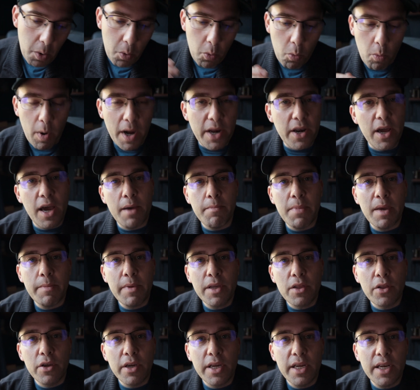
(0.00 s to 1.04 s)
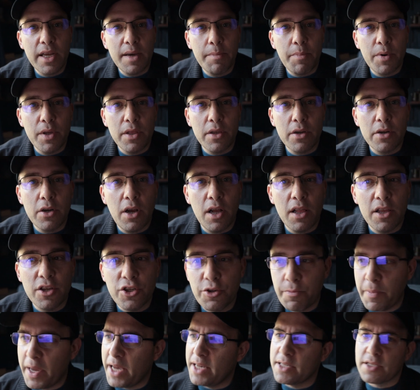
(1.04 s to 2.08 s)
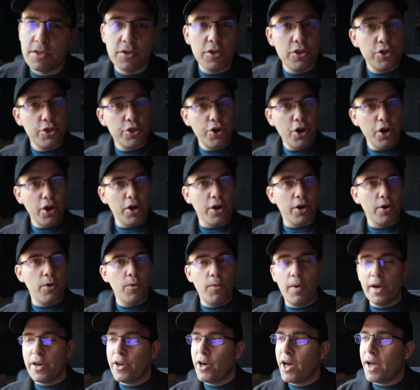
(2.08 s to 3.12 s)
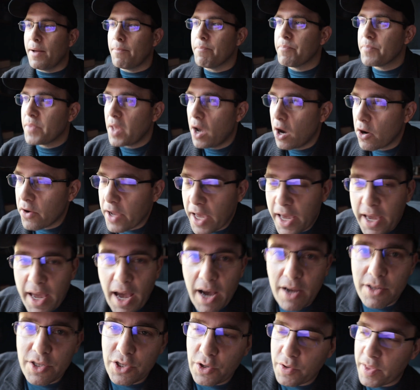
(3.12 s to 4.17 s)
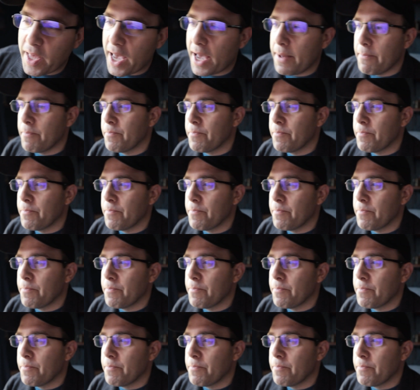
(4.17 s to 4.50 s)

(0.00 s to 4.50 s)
why not maybe look it up on their knowledge base? Sure, why not? Okay, I'll do that.